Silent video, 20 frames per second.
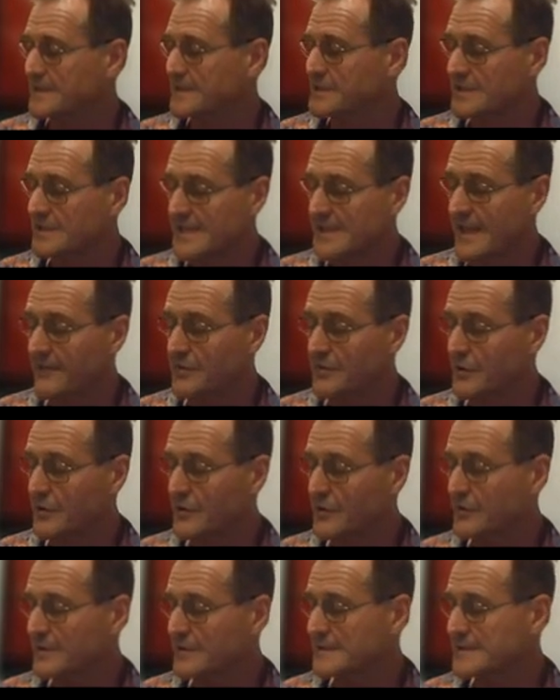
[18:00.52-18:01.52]
such as heaven
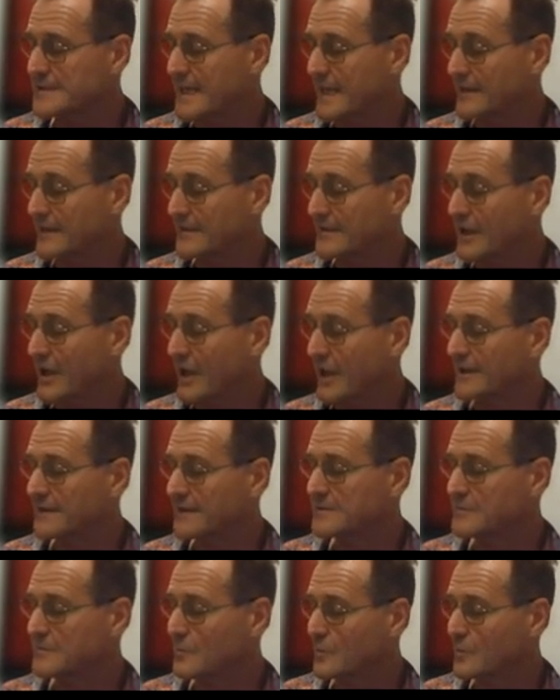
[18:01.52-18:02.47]
and earth, day and night,